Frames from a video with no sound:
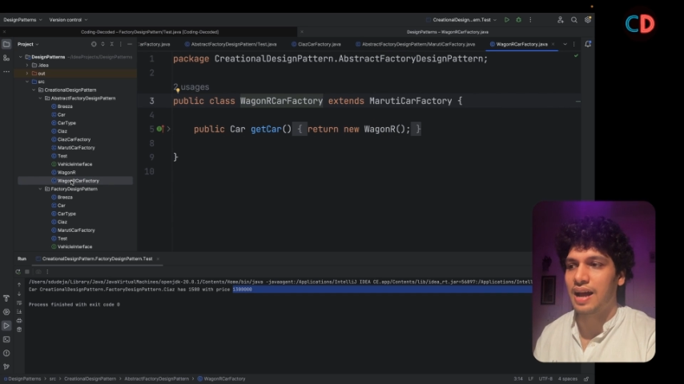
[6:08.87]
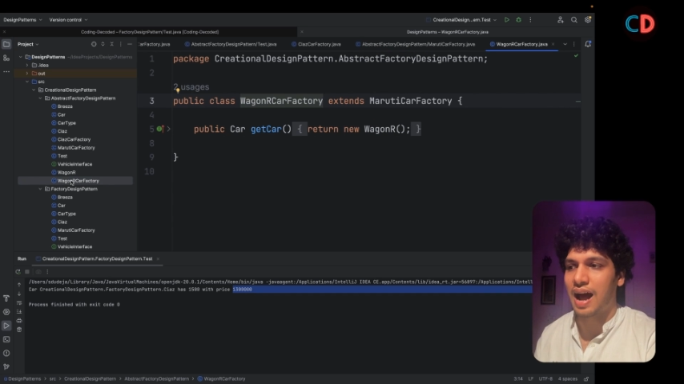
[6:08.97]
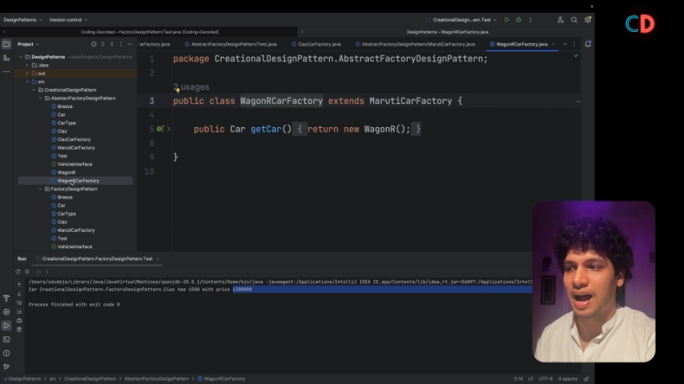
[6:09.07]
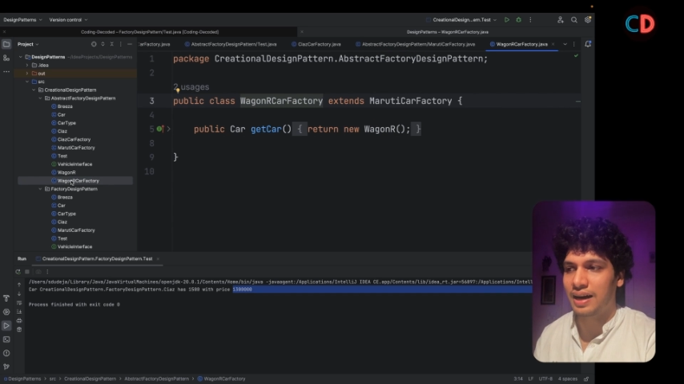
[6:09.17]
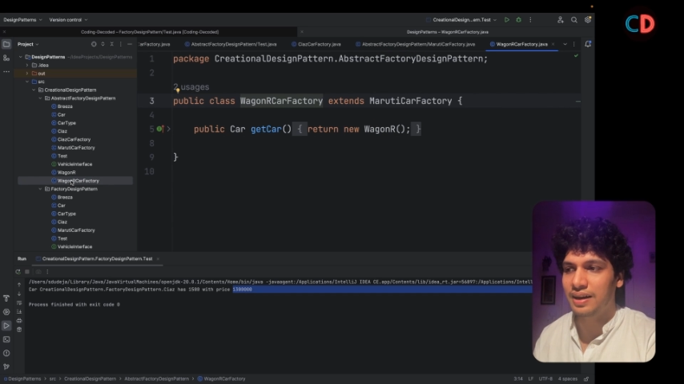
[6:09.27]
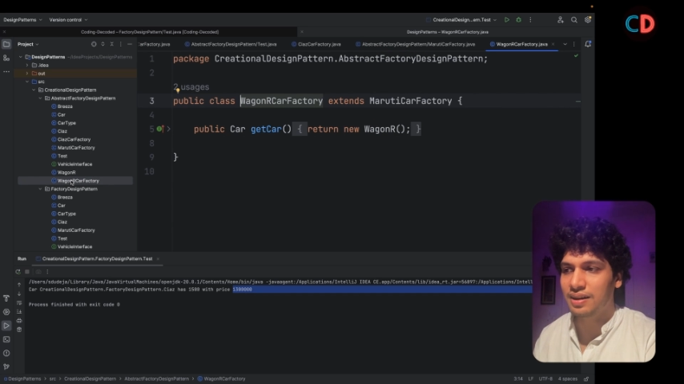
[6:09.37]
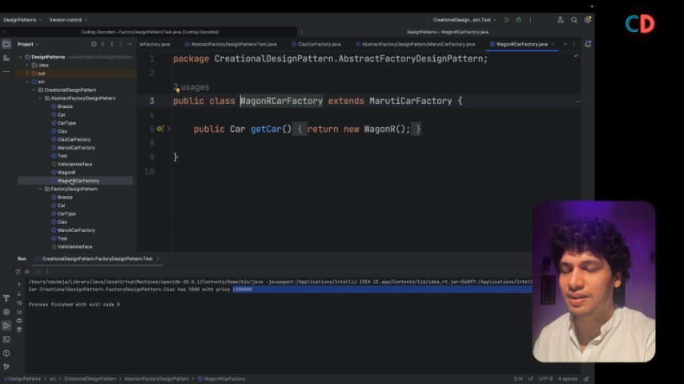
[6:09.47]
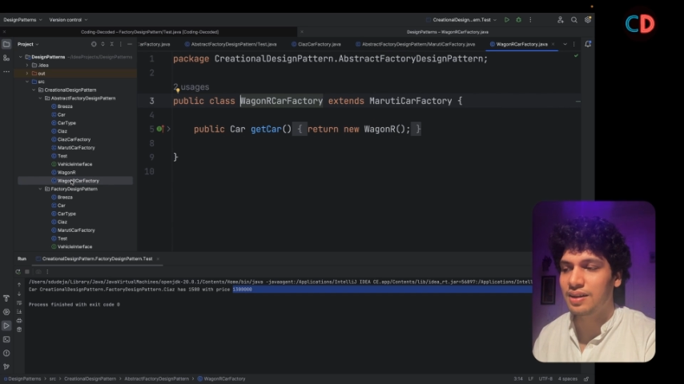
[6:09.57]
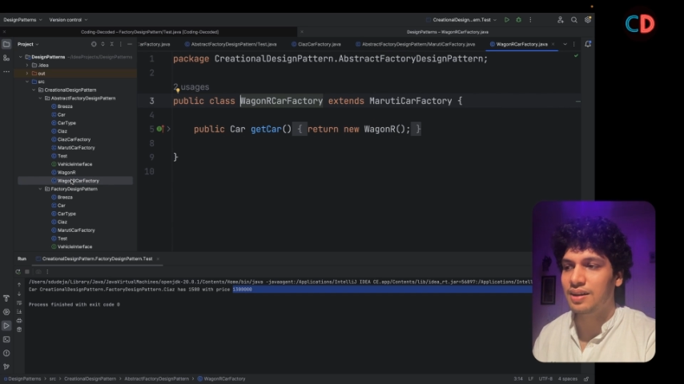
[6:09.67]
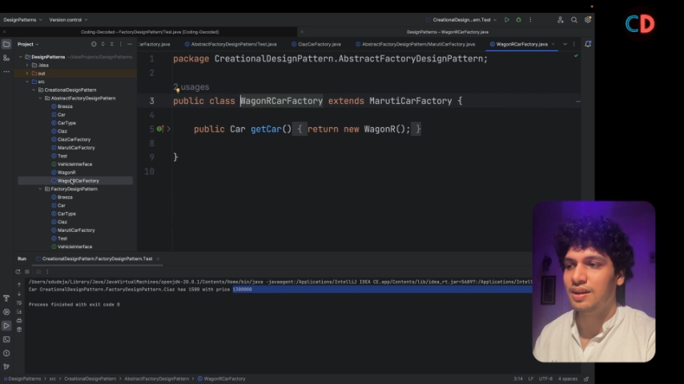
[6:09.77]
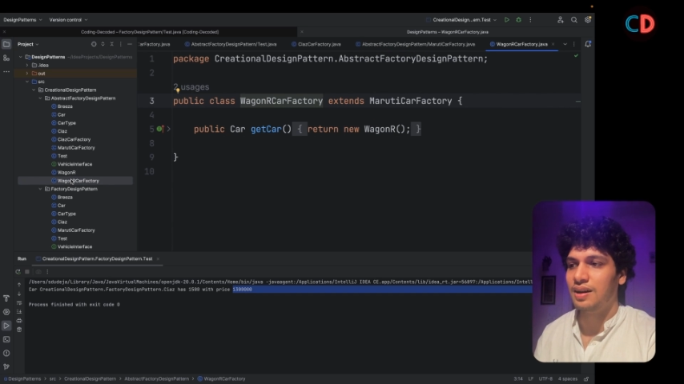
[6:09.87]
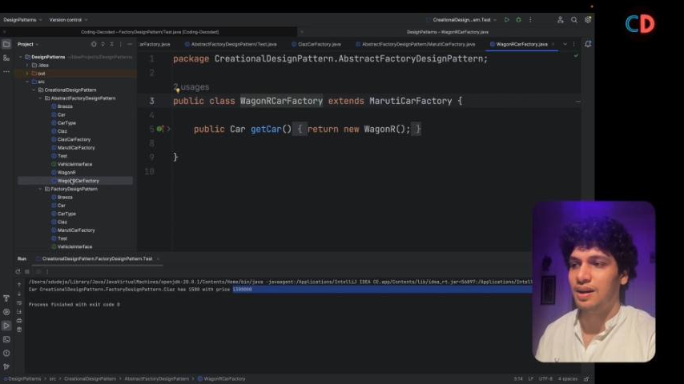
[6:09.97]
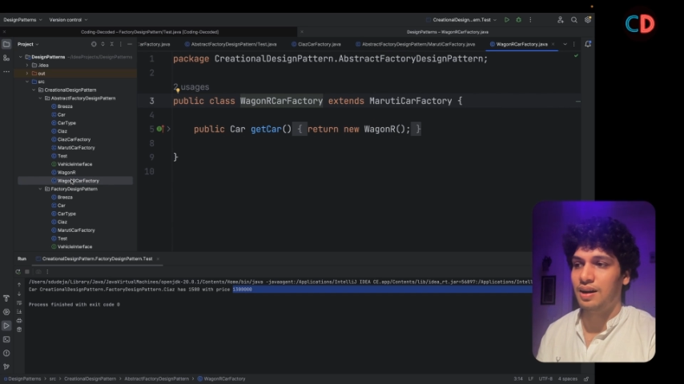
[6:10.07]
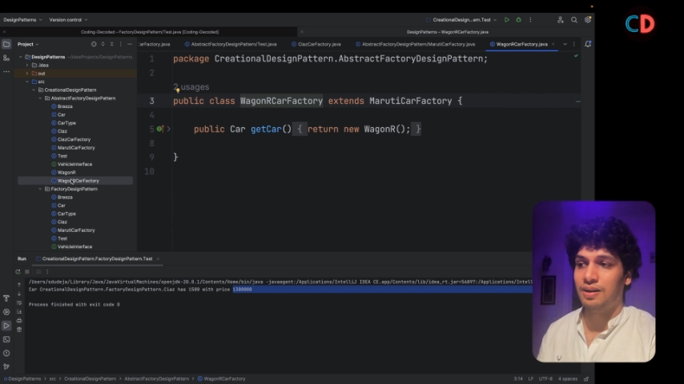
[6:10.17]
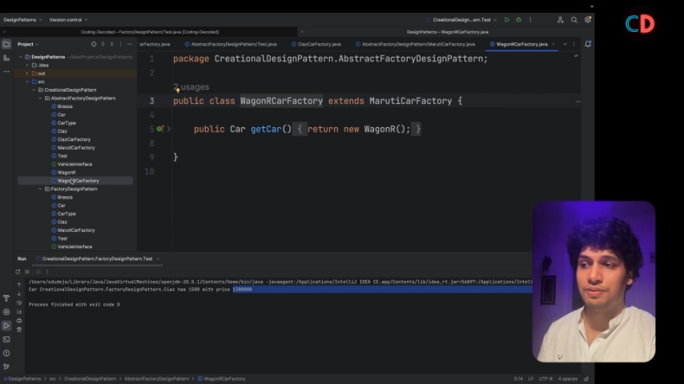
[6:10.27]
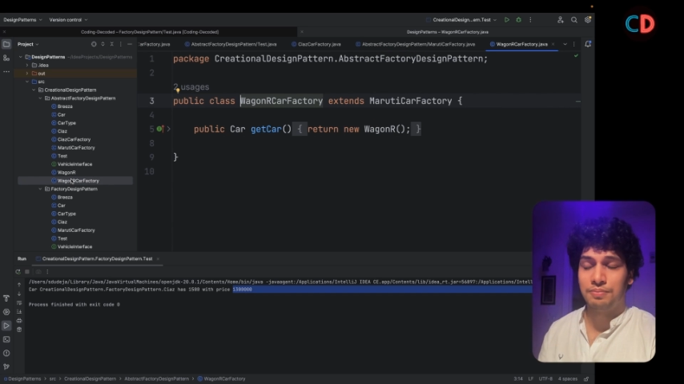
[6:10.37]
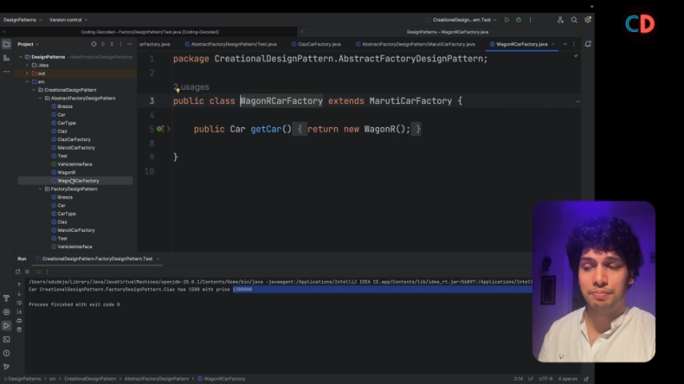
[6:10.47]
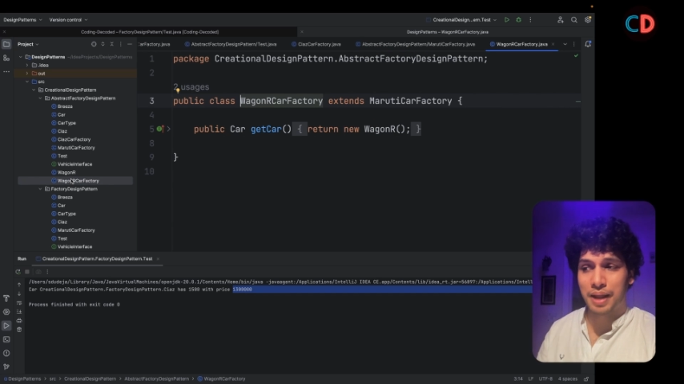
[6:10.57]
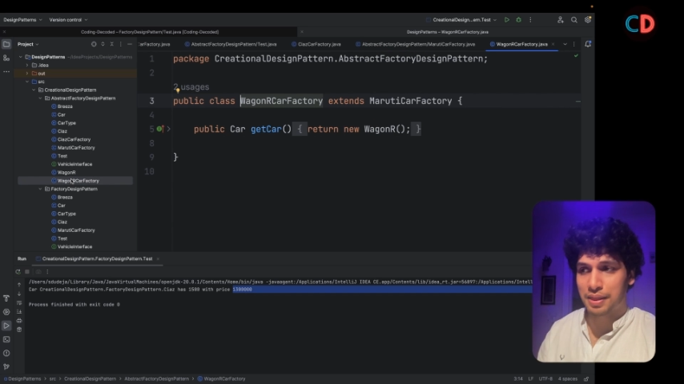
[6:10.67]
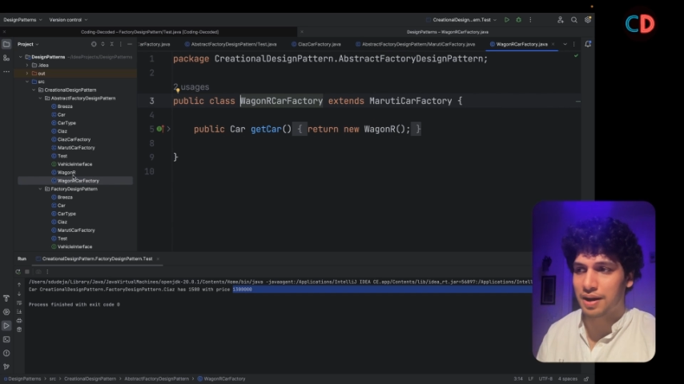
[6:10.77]
and uh,
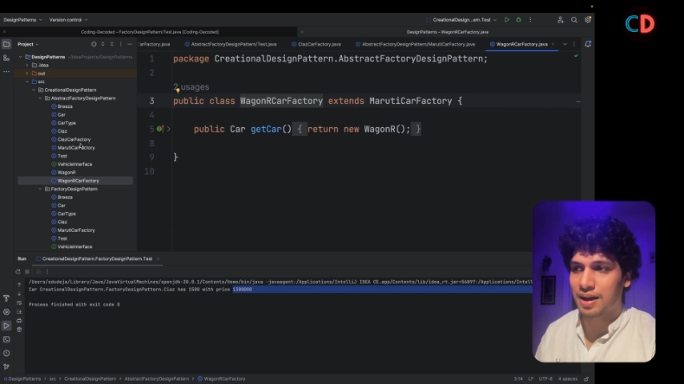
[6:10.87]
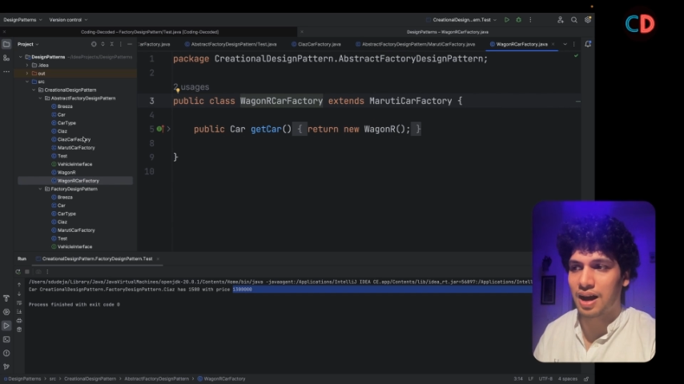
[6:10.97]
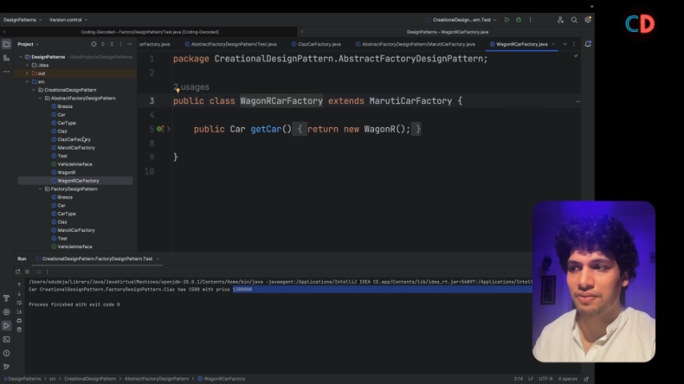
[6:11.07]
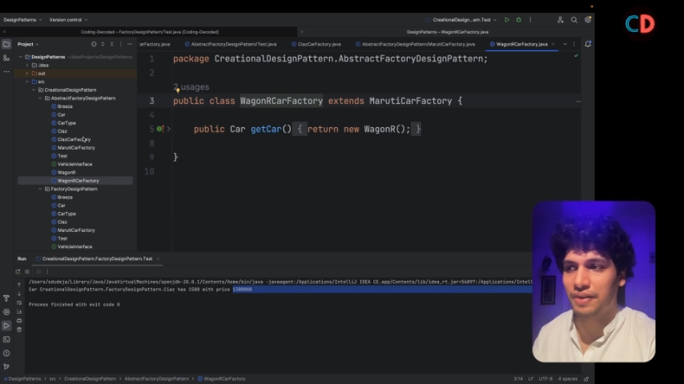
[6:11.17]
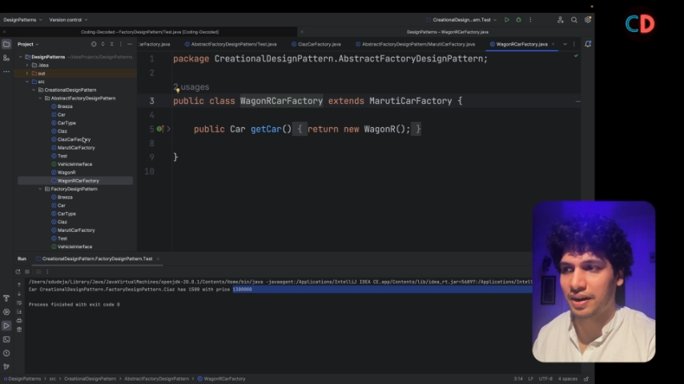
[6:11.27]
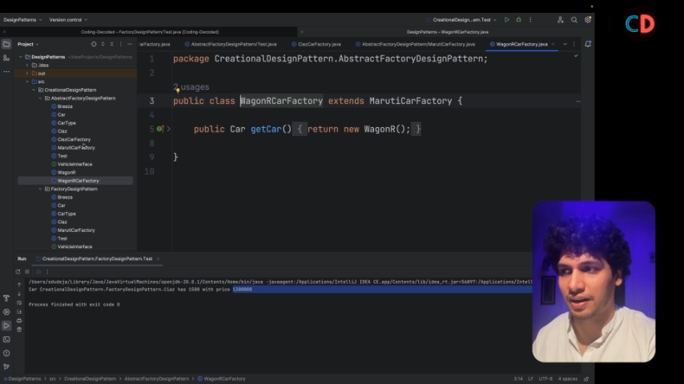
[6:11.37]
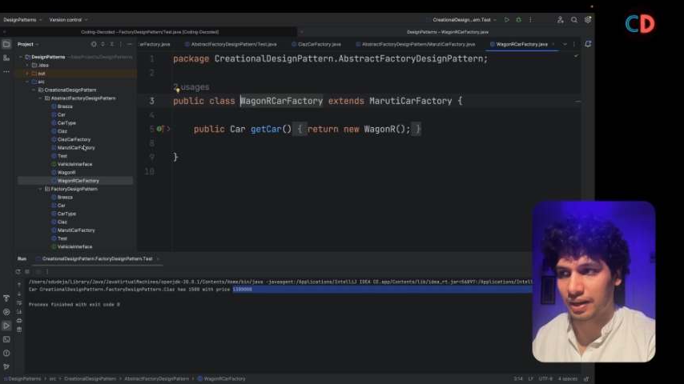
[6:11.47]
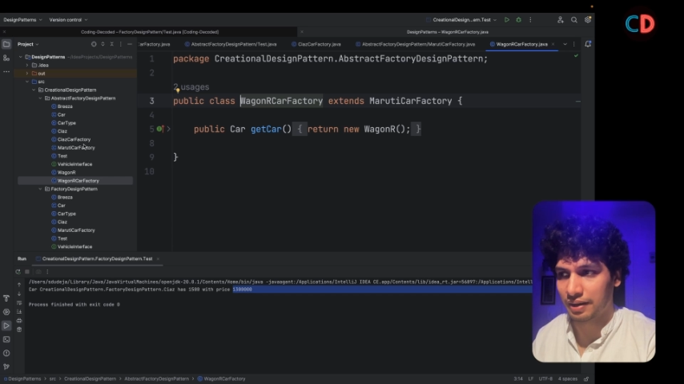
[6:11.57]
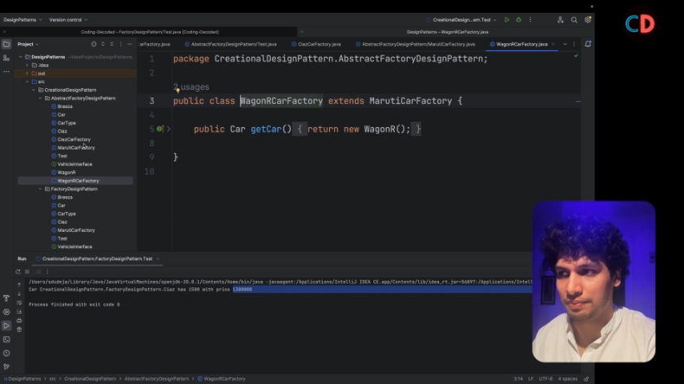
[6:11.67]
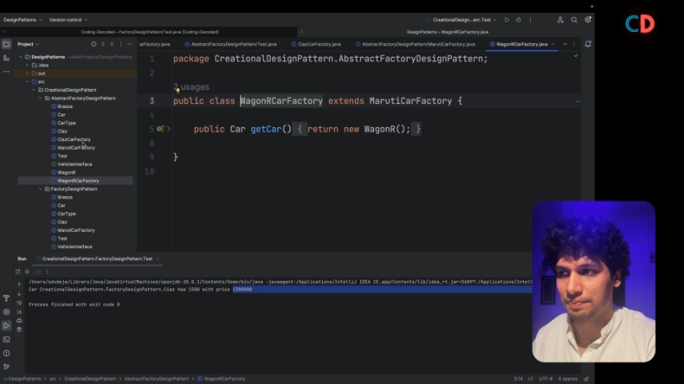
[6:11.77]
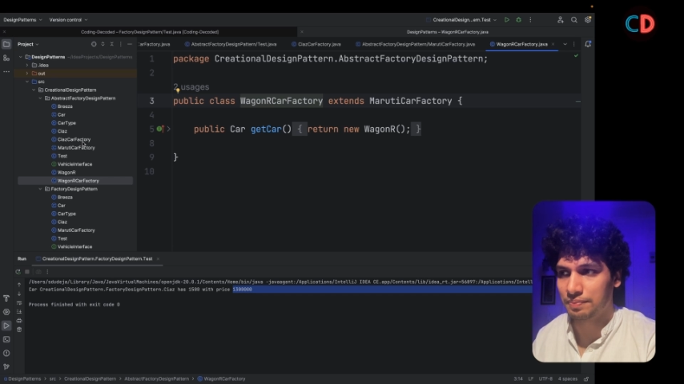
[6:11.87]
Brezza car factory.